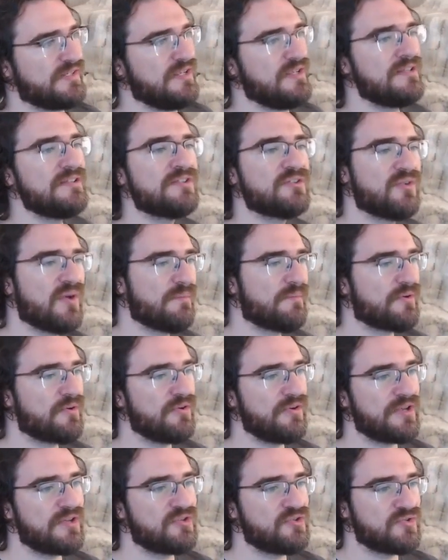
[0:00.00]
So I'm
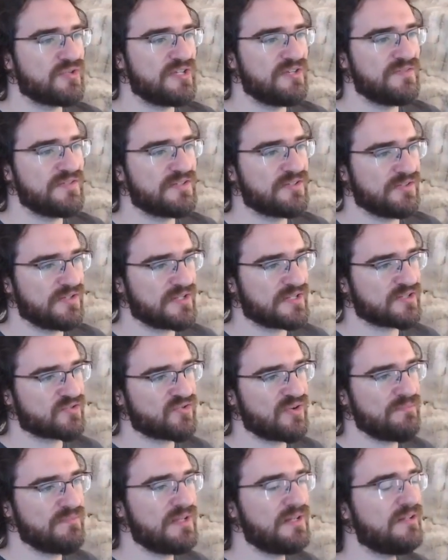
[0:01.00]
going to give it an extra
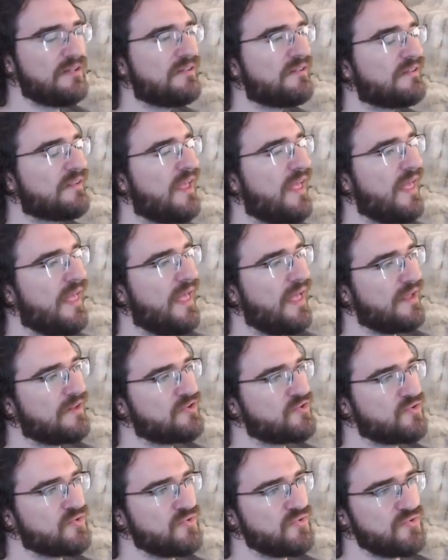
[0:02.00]
minute
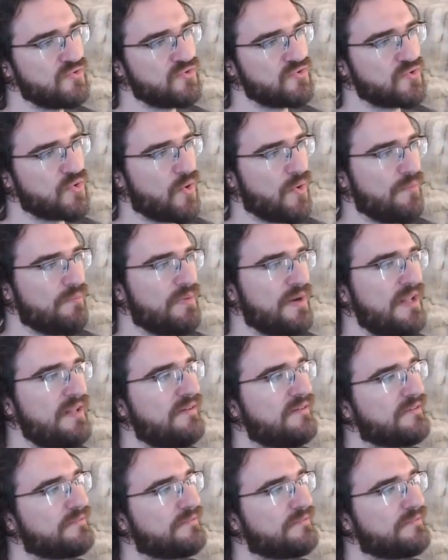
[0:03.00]
to complete.